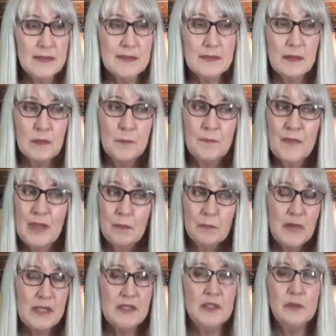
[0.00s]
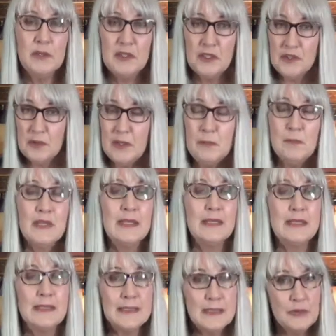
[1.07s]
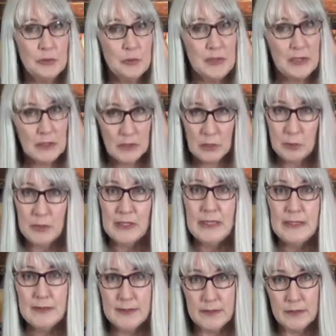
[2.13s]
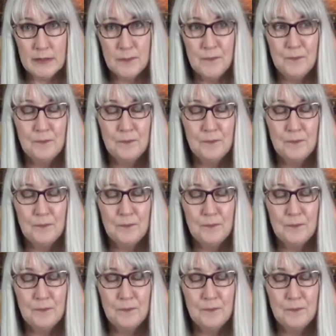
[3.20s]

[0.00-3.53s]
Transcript: So by doing the treatment, at least it would be a little bit easier.